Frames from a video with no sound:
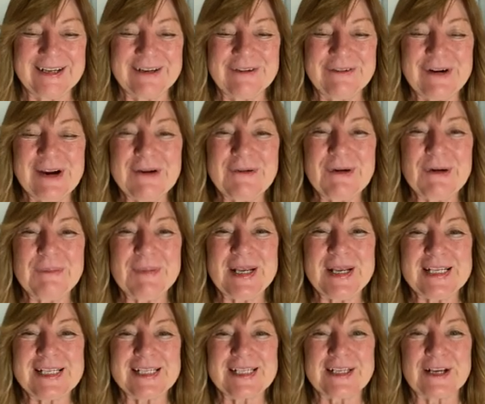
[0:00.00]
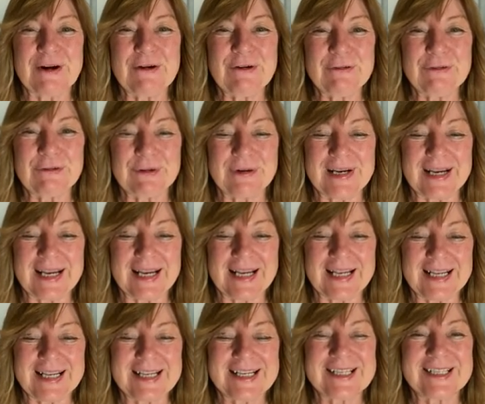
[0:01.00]
We will be so free,
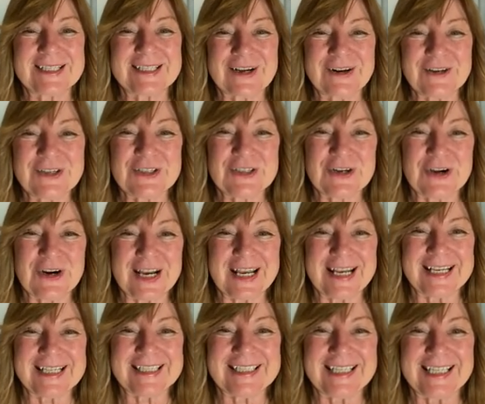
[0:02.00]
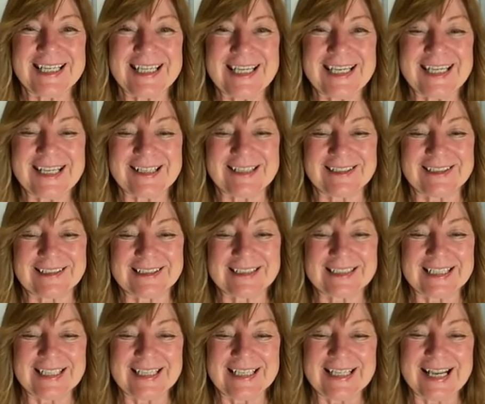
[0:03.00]
so joyous, healed,
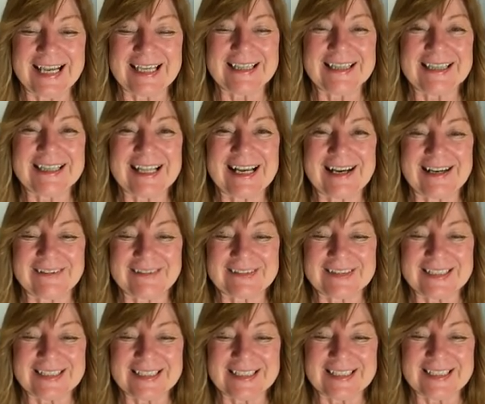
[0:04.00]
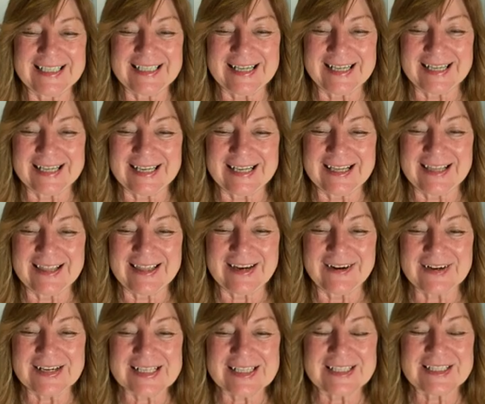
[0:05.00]
and loved.
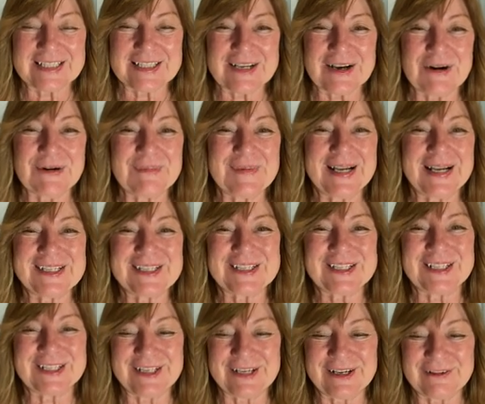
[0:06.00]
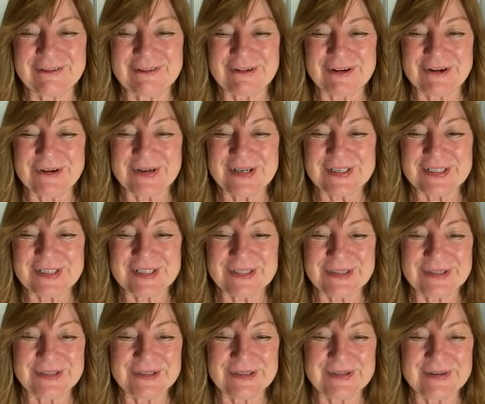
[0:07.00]
There is so much to look forward
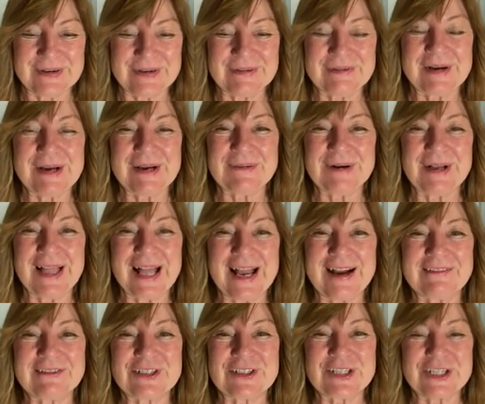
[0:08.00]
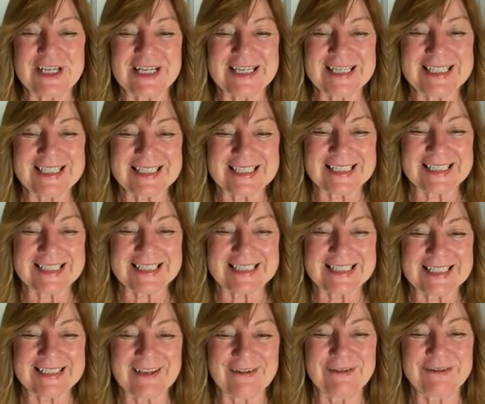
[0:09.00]
to. We will have
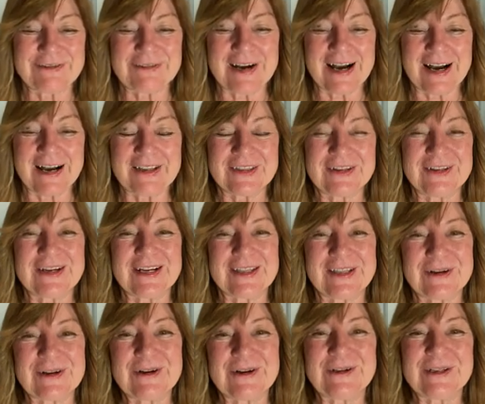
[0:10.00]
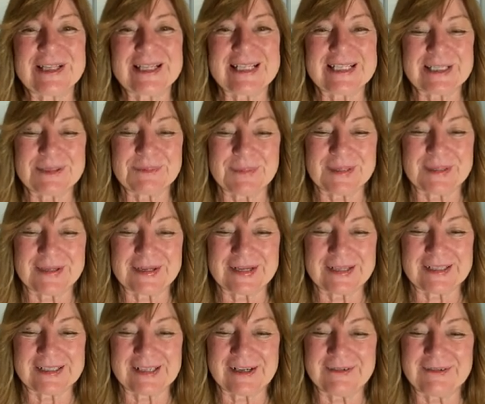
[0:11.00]
Jesus, the Father, and the Holy
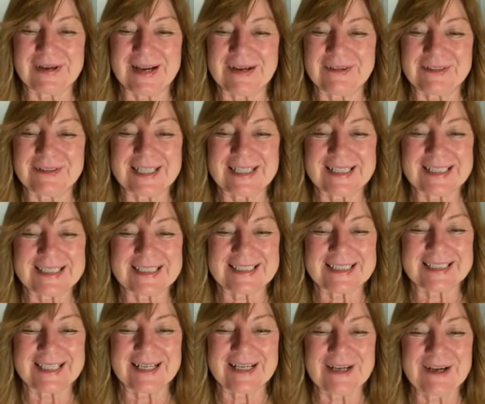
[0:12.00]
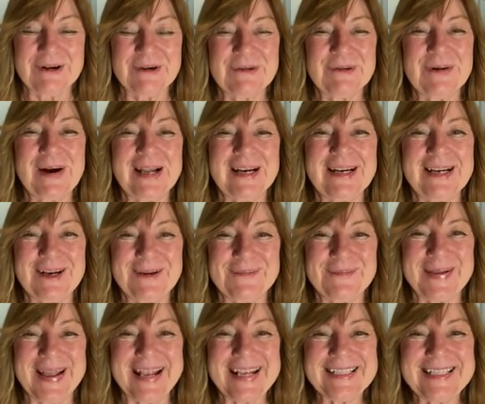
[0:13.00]
Spirit around us. What an
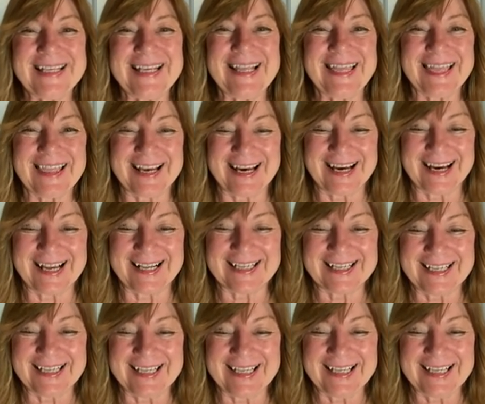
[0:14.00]
amazing thought.